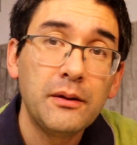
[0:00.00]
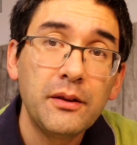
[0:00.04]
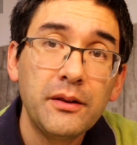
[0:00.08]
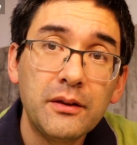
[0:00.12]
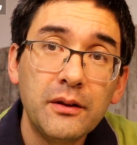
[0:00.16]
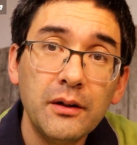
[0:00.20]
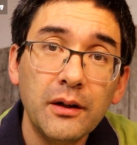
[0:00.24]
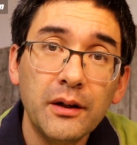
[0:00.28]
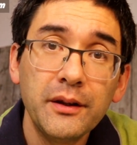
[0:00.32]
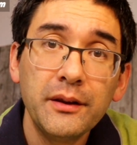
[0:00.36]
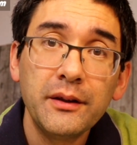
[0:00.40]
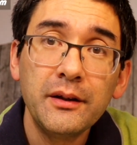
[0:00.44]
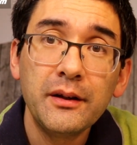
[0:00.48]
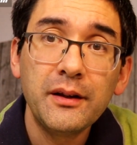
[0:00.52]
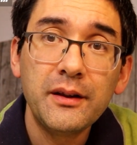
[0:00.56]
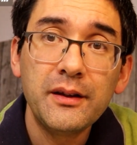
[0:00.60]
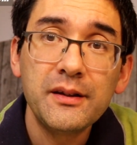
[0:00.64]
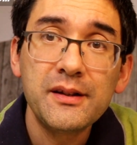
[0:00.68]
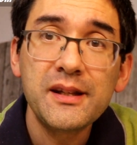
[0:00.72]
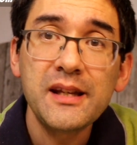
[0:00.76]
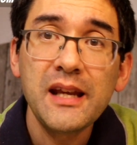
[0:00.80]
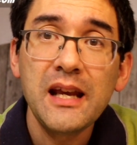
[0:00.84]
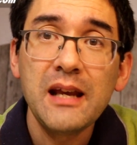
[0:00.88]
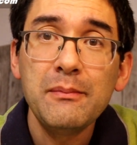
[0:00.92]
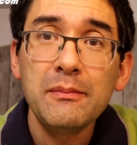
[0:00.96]
done
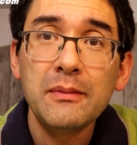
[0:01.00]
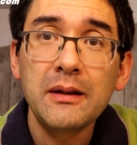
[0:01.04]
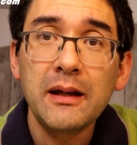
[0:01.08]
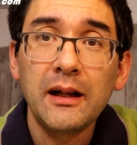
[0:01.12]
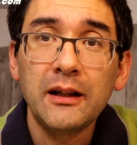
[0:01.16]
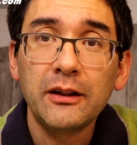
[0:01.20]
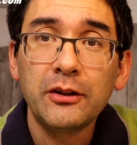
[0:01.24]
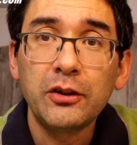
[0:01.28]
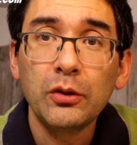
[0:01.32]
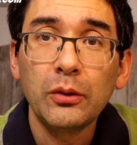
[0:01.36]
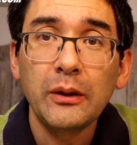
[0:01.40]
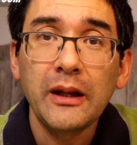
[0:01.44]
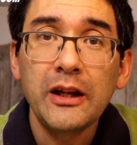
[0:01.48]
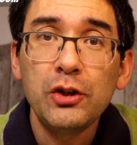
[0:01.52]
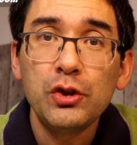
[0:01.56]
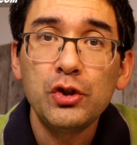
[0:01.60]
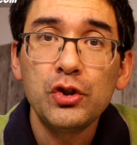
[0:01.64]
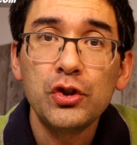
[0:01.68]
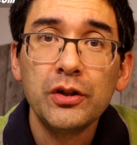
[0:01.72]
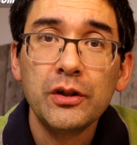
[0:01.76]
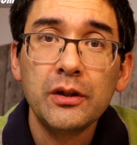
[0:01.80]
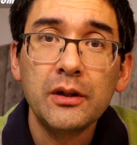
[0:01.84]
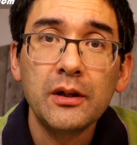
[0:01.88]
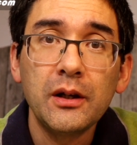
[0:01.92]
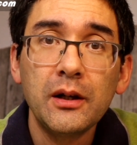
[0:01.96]
the same
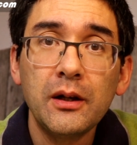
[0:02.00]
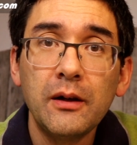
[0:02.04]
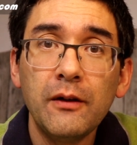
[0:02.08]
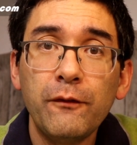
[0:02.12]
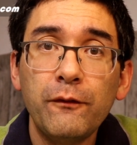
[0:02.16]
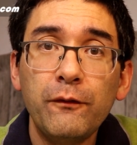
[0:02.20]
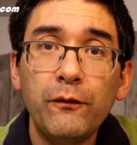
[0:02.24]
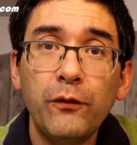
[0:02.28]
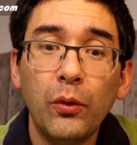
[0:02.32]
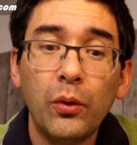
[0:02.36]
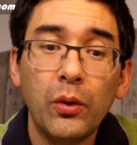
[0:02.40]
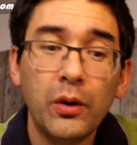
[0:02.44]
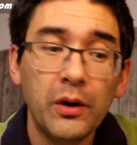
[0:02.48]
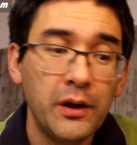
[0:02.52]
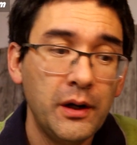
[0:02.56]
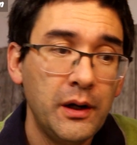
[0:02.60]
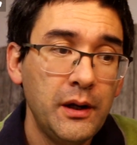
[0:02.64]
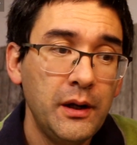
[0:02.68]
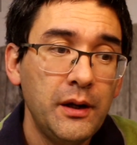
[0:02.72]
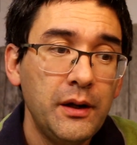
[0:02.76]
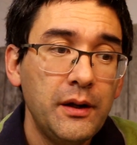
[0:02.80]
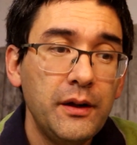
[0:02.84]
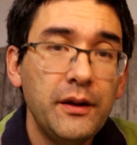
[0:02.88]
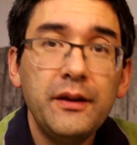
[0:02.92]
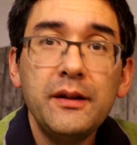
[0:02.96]
calculation for
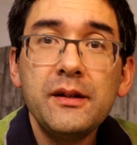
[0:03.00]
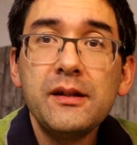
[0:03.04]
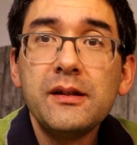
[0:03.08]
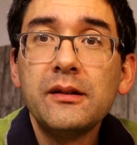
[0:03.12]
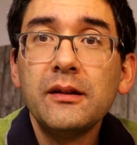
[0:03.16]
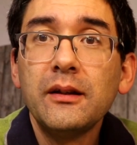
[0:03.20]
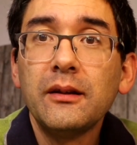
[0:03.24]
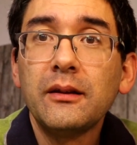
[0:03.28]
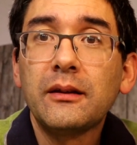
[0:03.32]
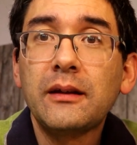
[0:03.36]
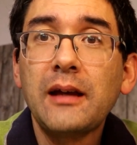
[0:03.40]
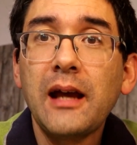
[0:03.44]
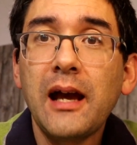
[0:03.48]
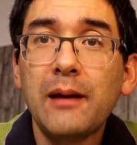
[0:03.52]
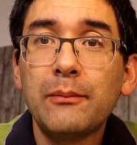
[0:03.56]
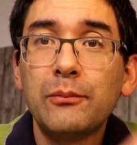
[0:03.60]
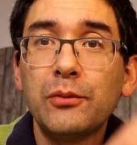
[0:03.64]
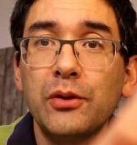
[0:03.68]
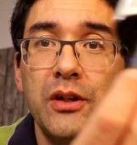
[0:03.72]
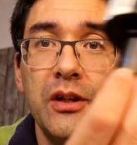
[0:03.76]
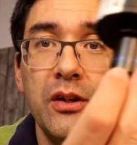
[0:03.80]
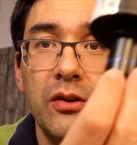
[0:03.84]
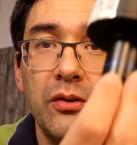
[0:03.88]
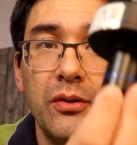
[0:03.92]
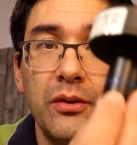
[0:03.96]
this little
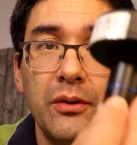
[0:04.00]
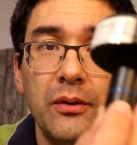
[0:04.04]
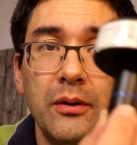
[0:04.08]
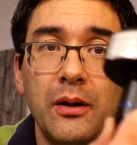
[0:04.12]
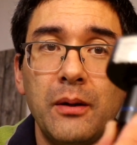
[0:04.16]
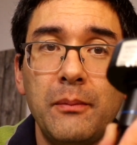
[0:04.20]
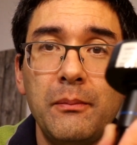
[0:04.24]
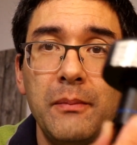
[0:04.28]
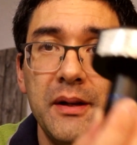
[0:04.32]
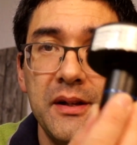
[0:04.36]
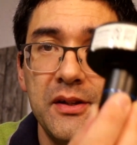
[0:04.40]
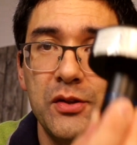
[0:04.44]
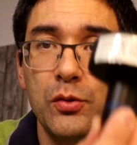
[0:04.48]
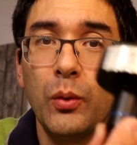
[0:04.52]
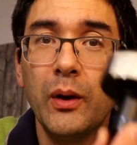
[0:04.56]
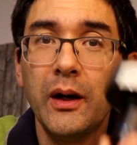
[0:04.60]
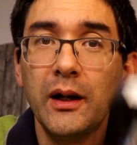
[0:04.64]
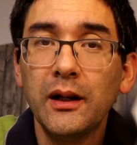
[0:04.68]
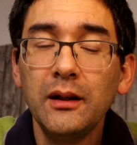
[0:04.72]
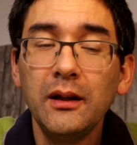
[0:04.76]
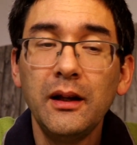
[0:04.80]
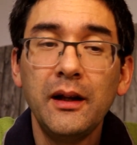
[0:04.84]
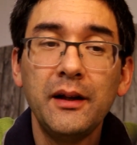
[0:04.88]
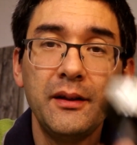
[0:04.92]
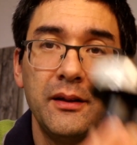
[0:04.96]
camera here as
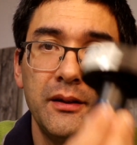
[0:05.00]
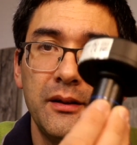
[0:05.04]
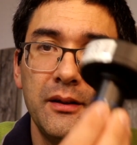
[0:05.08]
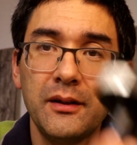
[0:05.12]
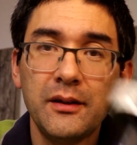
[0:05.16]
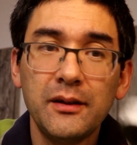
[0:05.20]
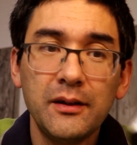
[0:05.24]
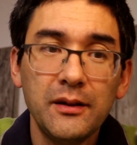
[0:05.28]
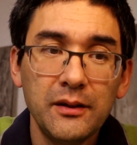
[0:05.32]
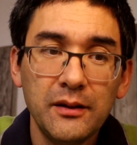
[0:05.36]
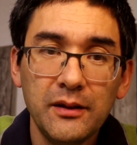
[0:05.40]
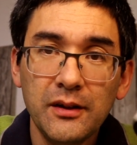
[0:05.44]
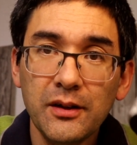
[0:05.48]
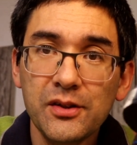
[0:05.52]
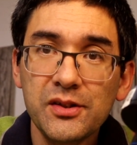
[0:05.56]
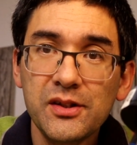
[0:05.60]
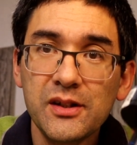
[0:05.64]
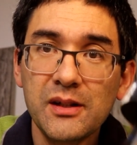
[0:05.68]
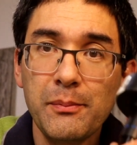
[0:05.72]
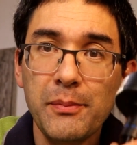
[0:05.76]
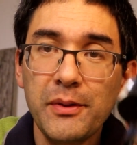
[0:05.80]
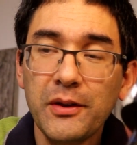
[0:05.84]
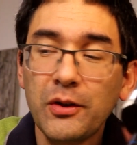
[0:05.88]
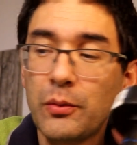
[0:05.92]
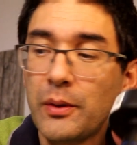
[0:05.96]
well. And
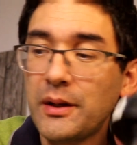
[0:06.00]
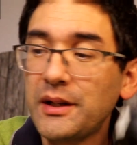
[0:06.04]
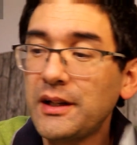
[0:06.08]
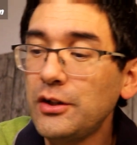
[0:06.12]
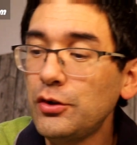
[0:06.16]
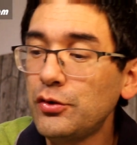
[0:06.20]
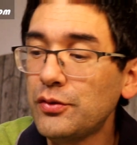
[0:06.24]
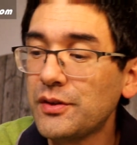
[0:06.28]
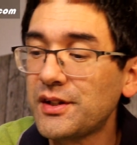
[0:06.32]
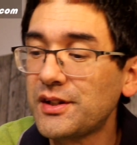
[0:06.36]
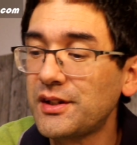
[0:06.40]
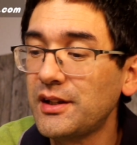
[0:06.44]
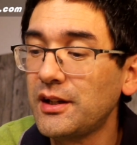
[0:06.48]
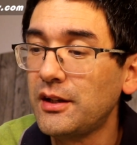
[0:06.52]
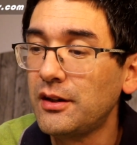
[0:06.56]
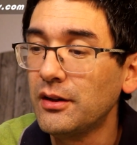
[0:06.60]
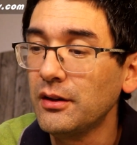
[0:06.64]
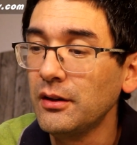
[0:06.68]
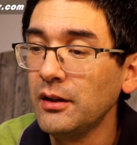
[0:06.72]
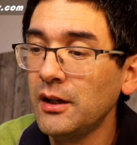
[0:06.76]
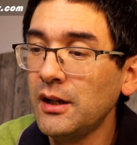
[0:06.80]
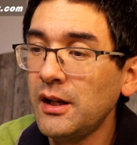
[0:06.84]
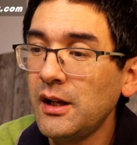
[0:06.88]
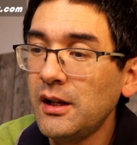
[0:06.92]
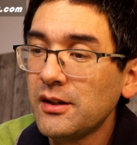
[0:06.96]
there's something quite interesting
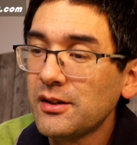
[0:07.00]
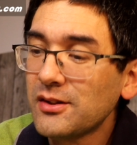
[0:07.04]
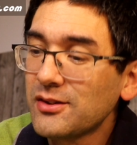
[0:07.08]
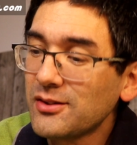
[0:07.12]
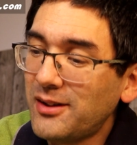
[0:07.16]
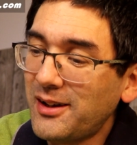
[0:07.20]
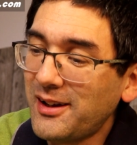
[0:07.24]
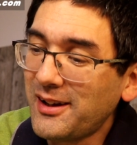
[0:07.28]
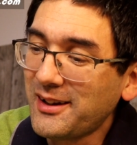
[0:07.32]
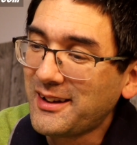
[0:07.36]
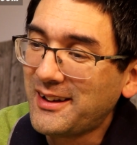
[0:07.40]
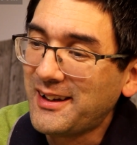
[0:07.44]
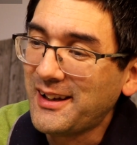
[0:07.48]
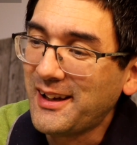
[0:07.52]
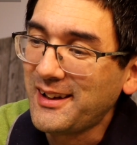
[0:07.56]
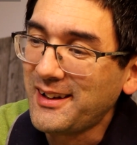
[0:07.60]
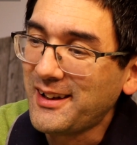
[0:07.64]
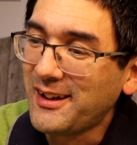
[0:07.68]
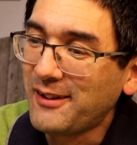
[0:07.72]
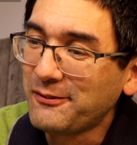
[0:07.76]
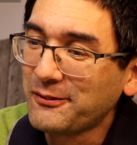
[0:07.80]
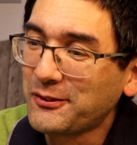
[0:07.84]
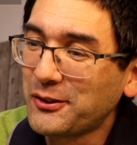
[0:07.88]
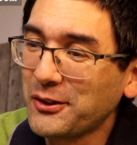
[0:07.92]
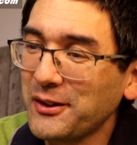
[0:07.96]
here. So
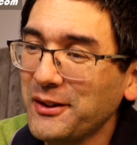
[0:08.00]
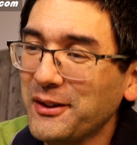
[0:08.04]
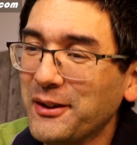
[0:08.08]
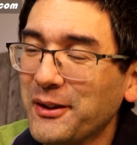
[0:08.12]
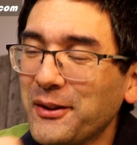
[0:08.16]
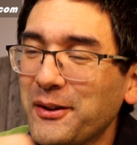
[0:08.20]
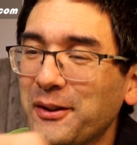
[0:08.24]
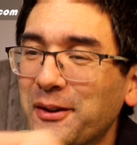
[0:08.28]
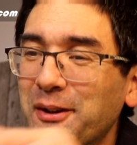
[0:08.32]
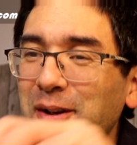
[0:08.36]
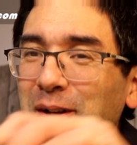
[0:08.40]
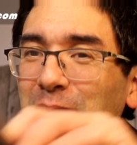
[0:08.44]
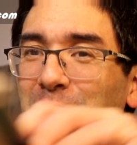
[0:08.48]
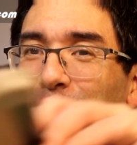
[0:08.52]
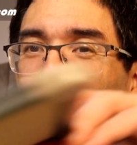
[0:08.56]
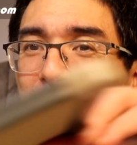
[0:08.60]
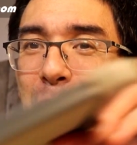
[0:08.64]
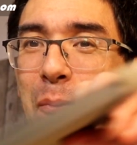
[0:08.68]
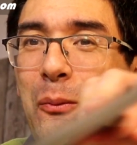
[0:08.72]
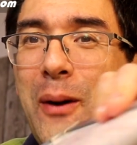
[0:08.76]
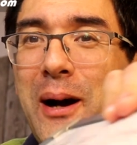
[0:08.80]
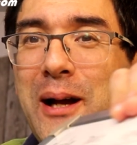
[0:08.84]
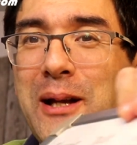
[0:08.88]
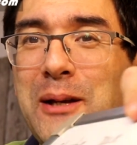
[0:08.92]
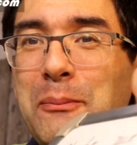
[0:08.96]
again, I've got another
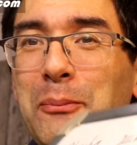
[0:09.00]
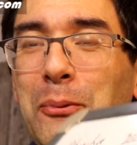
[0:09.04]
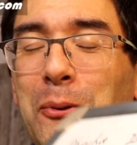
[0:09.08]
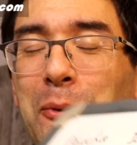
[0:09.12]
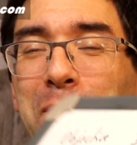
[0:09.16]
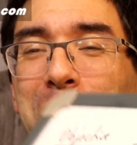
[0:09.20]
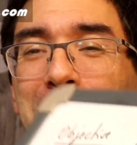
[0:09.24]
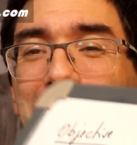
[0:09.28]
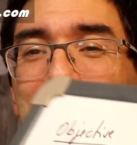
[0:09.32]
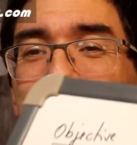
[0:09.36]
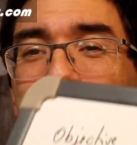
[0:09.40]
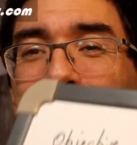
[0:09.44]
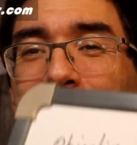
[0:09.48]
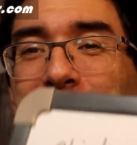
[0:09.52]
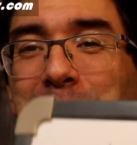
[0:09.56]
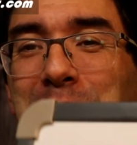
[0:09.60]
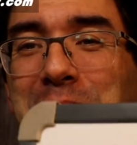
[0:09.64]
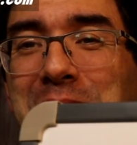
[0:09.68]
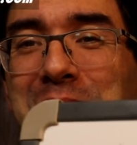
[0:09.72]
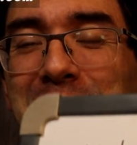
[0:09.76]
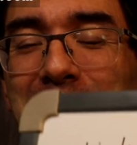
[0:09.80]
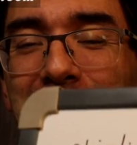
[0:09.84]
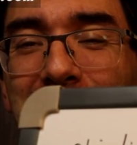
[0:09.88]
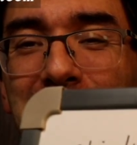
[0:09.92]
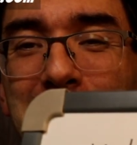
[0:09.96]
whiteboard here. This
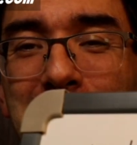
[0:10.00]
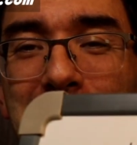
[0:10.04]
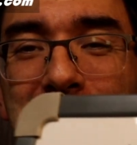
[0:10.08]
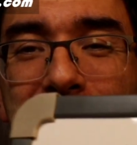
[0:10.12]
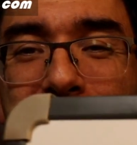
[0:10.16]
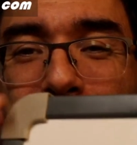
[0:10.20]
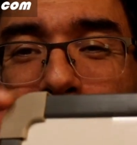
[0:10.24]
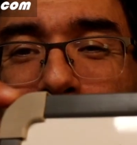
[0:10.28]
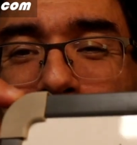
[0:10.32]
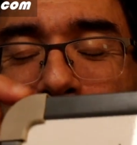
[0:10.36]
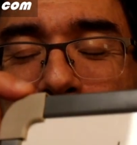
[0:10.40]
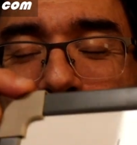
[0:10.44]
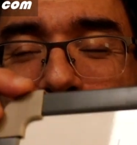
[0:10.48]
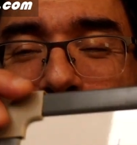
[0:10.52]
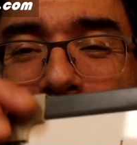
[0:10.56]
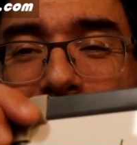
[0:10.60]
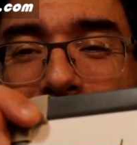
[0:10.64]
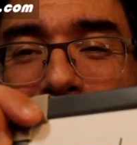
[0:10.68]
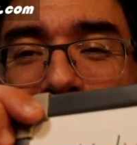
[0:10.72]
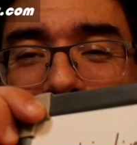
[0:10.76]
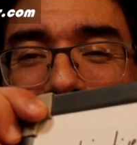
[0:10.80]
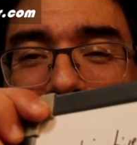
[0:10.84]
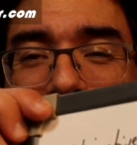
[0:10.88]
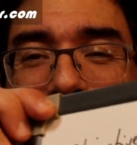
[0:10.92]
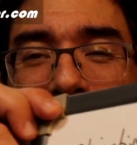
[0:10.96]
one is a little bit smaller.
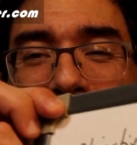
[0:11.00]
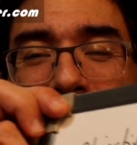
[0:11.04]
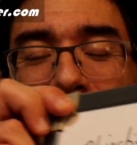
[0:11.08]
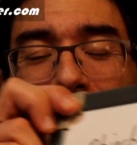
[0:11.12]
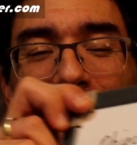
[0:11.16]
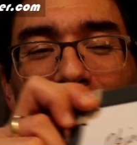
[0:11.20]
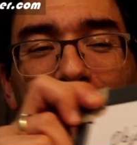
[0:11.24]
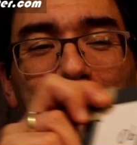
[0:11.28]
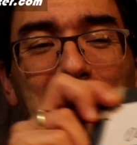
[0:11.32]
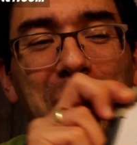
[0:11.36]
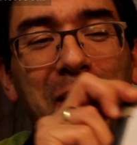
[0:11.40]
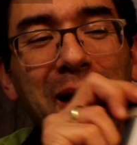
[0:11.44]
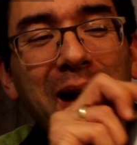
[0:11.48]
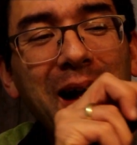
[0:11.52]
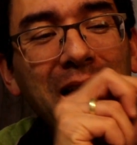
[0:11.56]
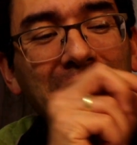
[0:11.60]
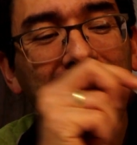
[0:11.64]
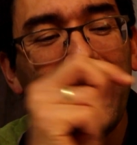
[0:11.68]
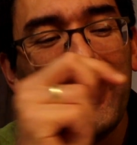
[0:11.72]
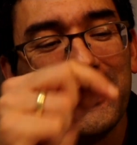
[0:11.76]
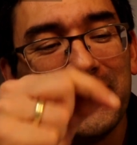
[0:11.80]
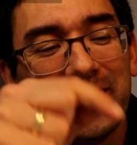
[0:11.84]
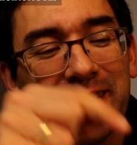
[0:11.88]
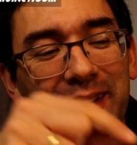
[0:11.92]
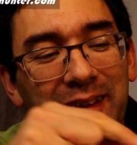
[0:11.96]

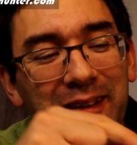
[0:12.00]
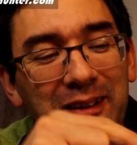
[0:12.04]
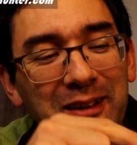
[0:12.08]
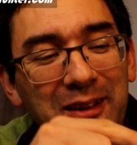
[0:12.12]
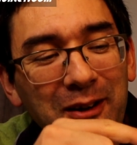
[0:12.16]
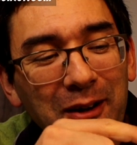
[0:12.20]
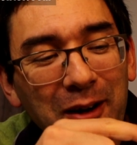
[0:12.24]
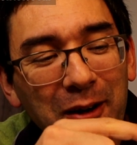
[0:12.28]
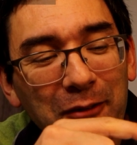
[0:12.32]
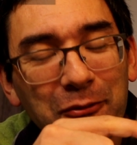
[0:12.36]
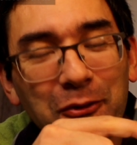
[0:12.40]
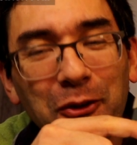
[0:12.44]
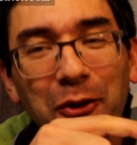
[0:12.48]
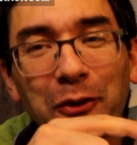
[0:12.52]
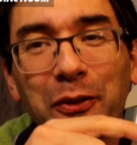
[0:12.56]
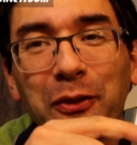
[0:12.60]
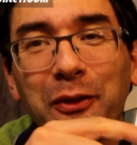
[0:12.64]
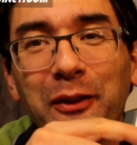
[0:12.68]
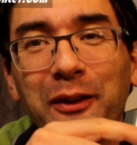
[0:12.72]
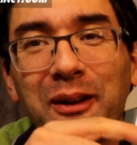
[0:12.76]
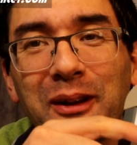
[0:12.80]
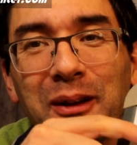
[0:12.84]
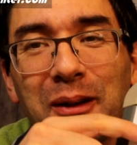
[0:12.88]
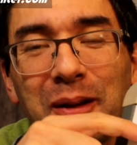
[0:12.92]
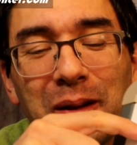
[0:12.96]
Here I've got
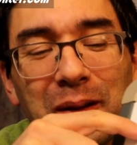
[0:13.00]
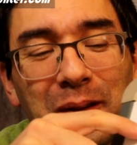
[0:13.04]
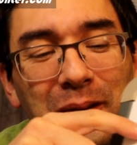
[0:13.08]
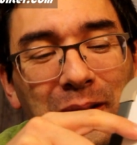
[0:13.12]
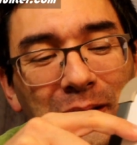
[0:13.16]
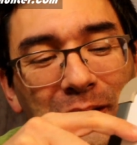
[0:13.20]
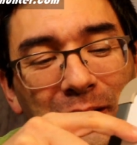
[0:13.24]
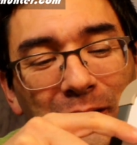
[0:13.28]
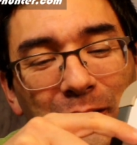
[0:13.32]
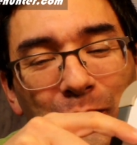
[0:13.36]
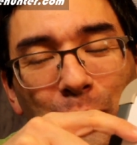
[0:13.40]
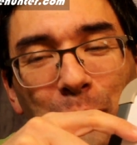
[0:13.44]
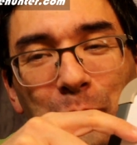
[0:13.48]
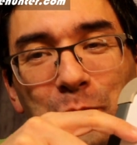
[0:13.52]
the